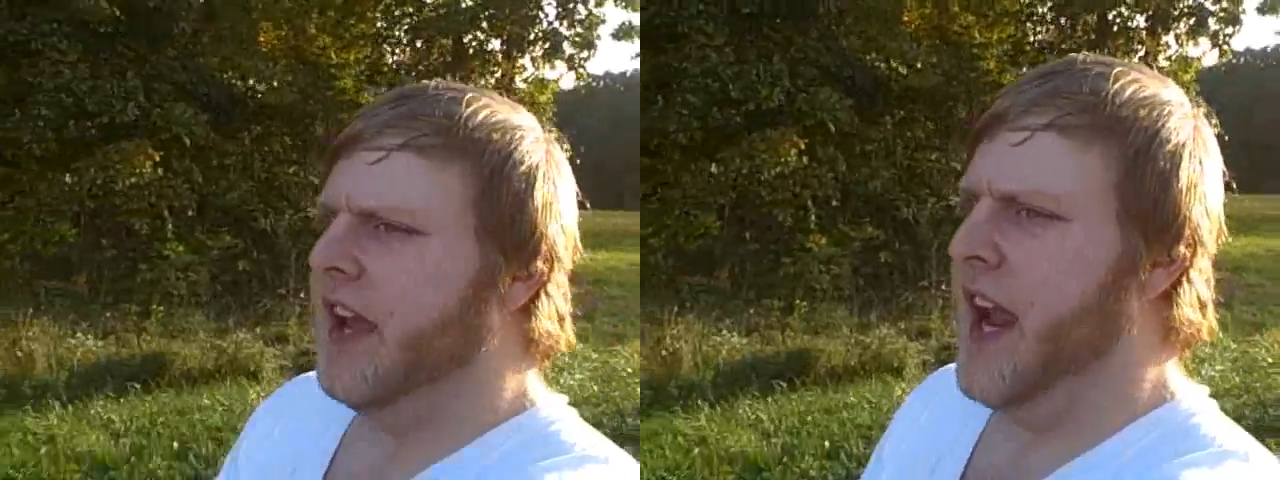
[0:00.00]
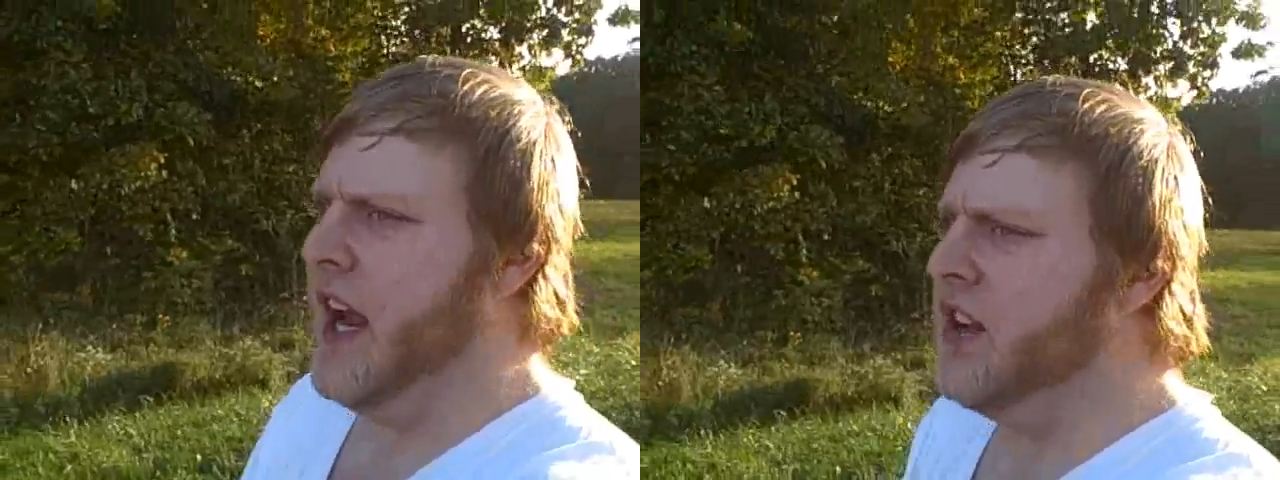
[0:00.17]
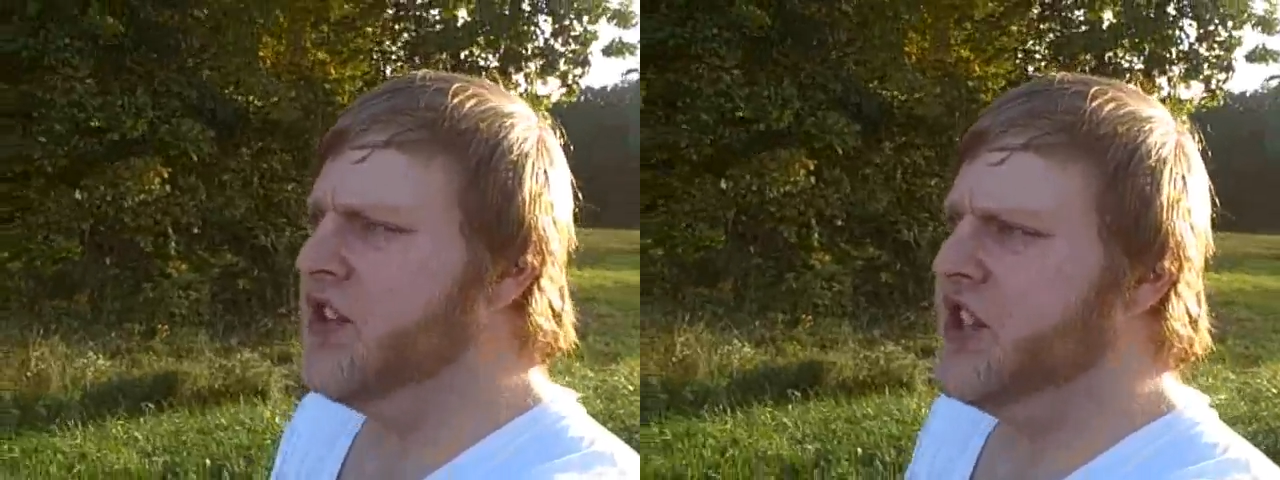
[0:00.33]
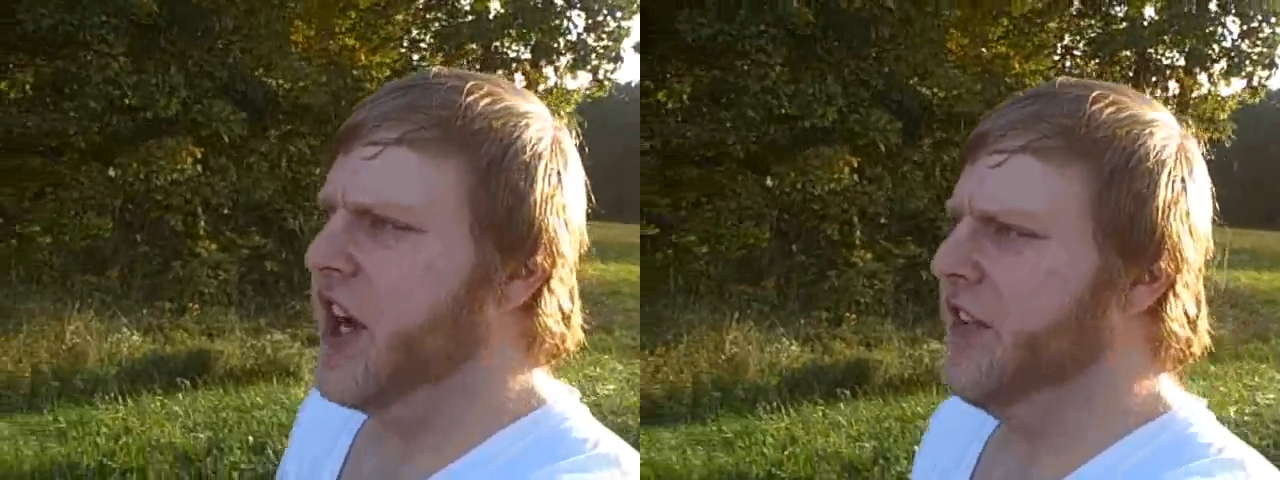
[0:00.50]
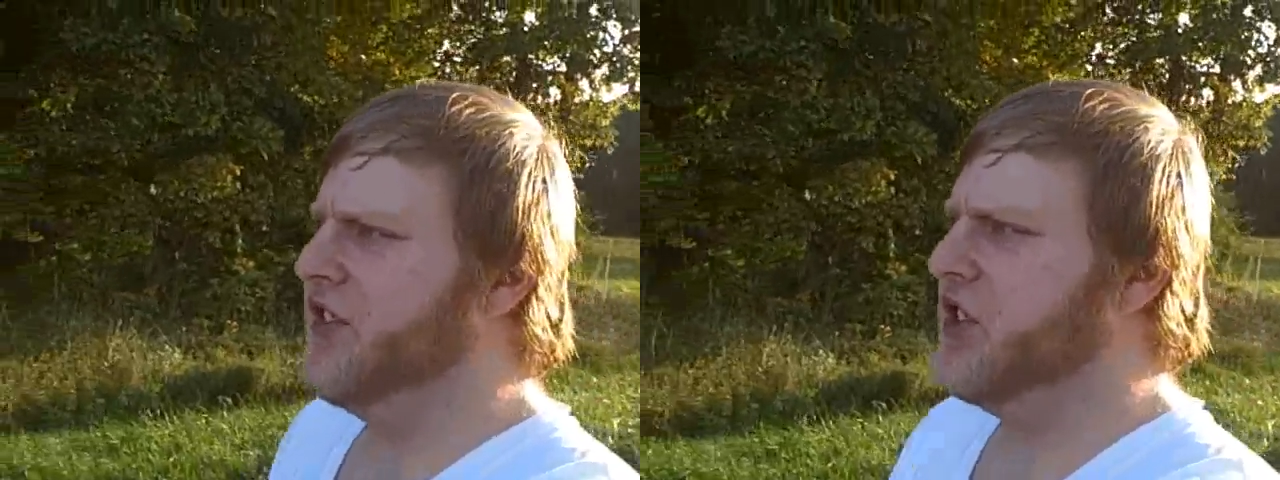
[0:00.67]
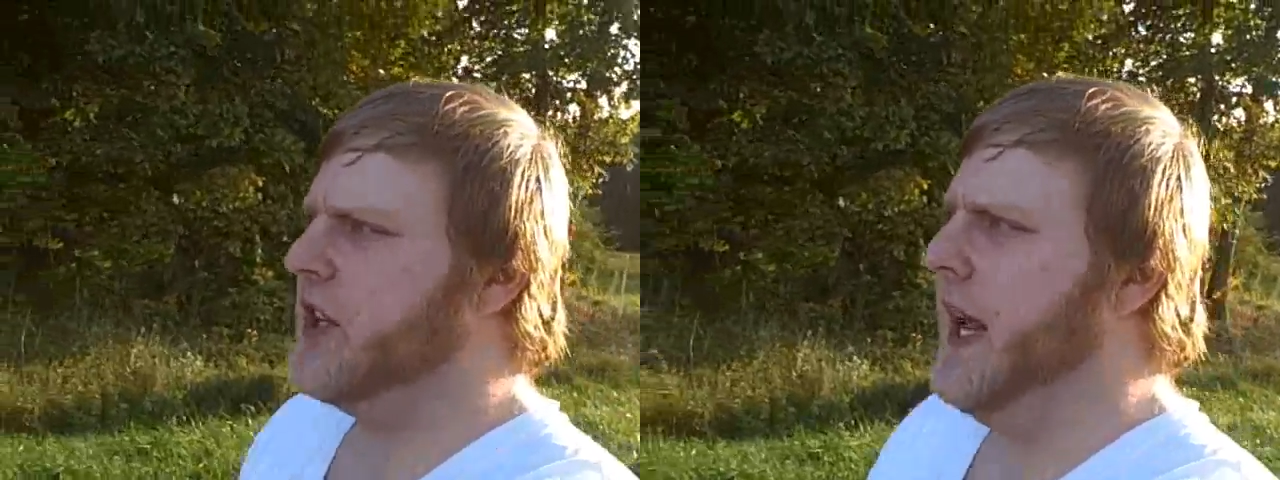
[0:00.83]
it is
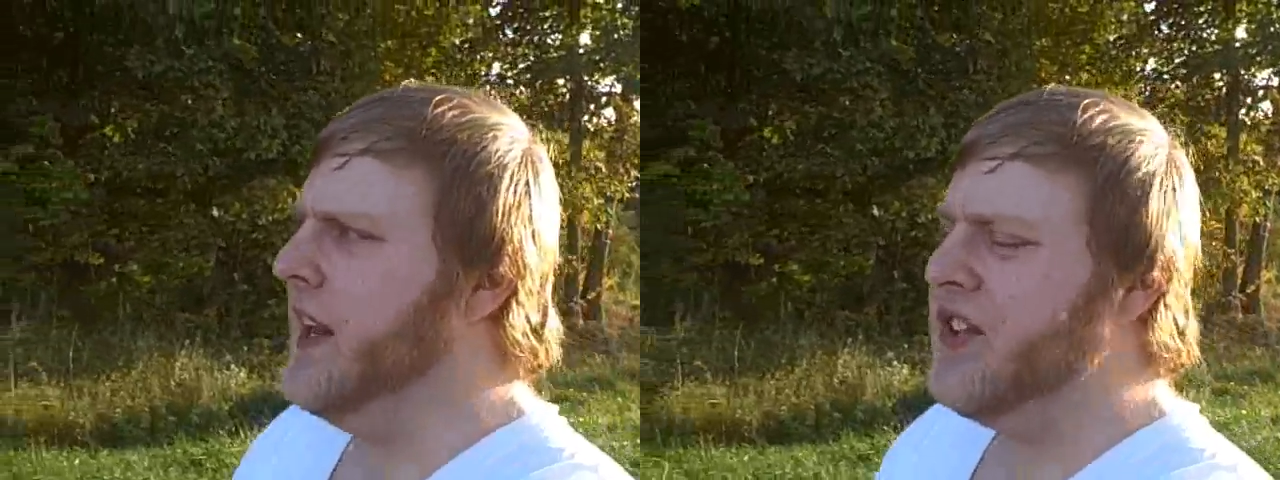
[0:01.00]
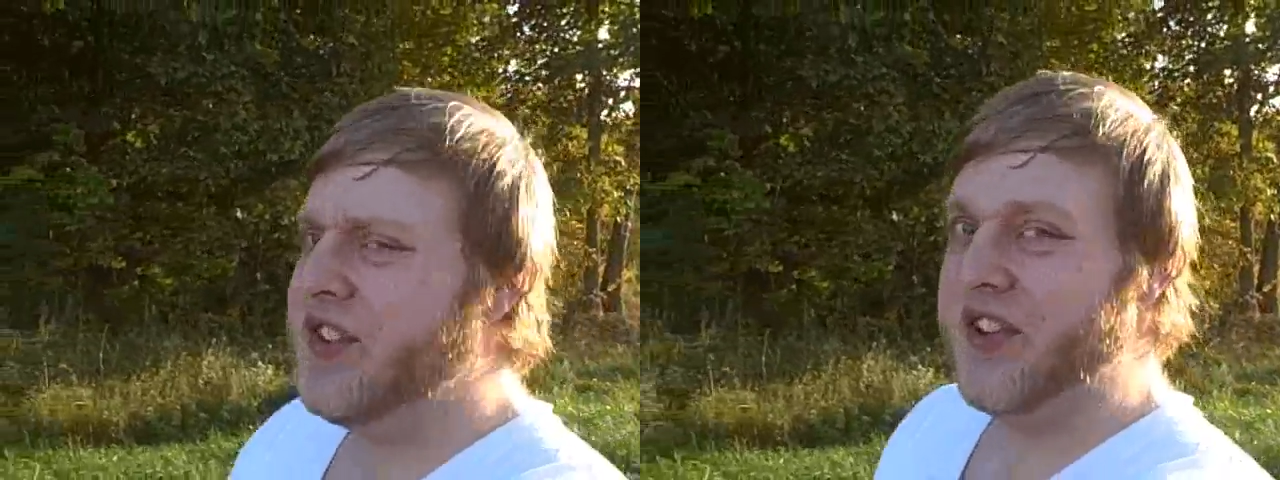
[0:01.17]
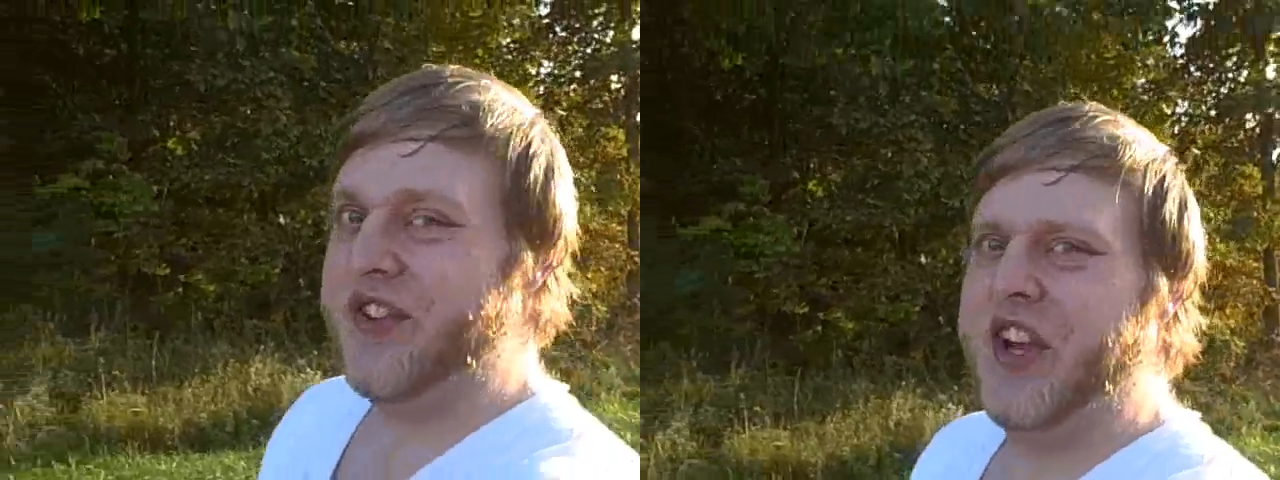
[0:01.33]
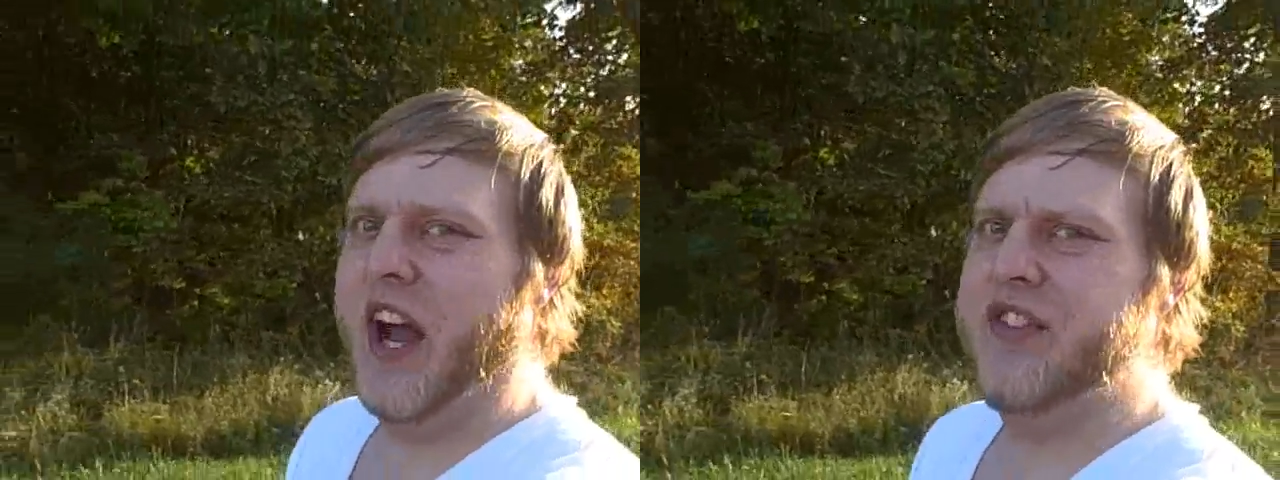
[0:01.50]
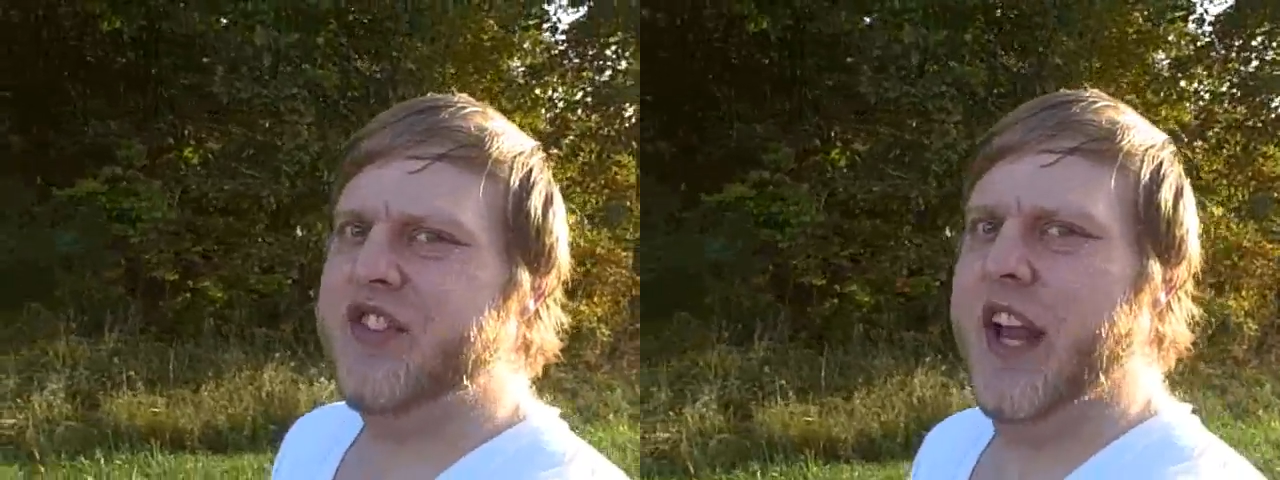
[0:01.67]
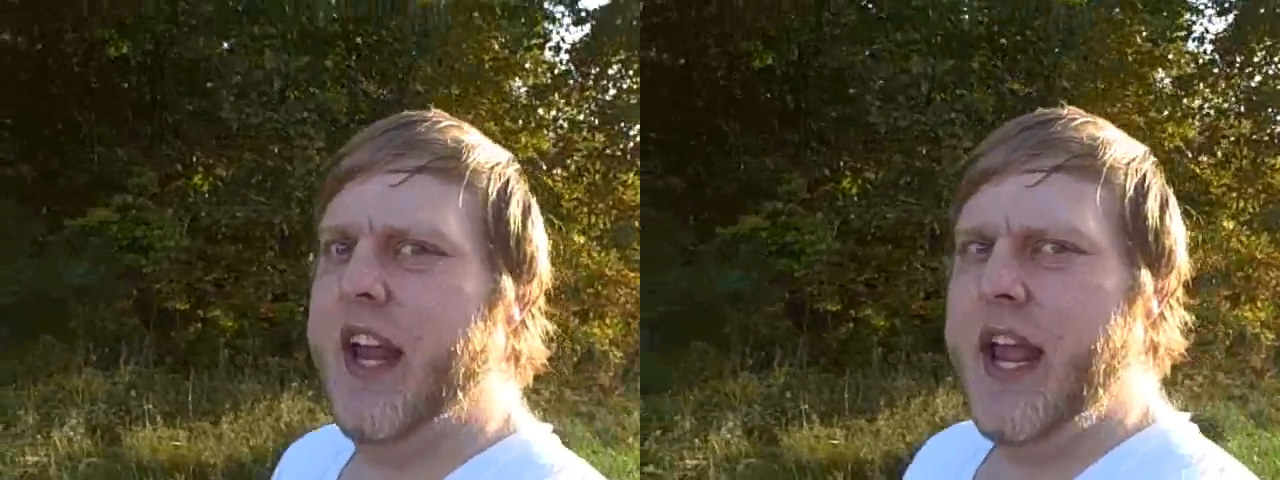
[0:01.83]
just, it's
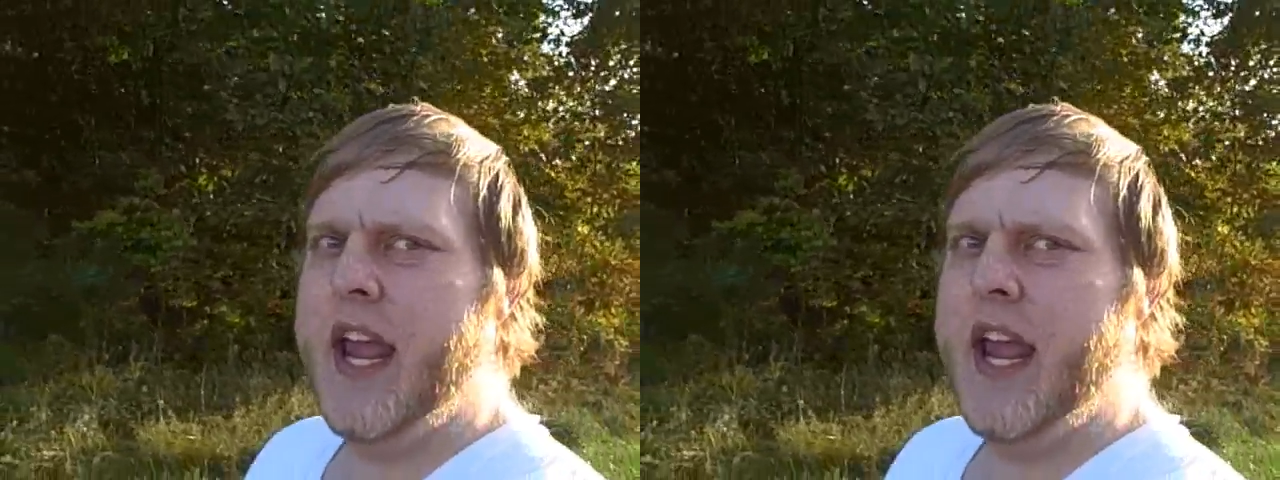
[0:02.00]
disgusting.